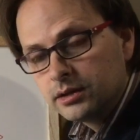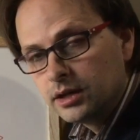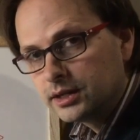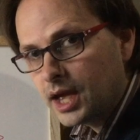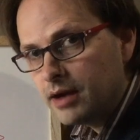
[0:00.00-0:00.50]

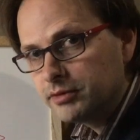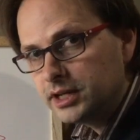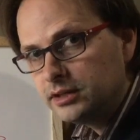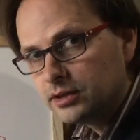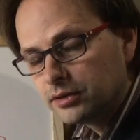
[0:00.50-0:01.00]

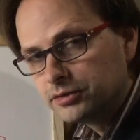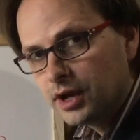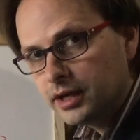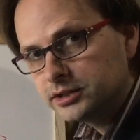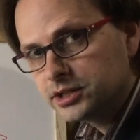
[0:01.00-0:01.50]
Concavity does
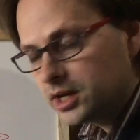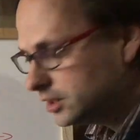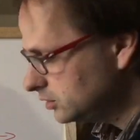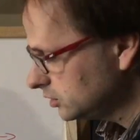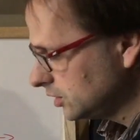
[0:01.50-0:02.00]
not
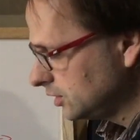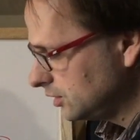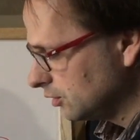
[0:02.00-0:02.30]
change.